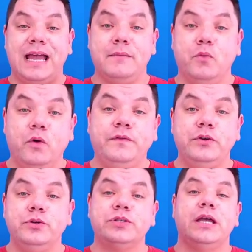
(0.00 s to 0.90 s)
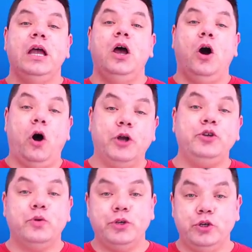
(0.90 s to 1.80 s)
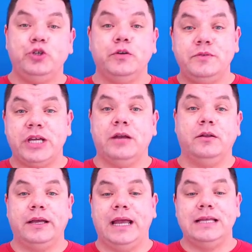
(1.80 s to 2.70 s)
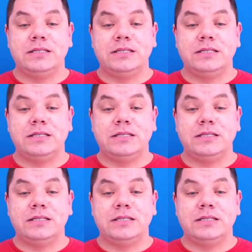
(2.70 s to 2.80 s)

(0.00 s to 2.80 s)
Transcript: and more views on your YouTube channel, okay?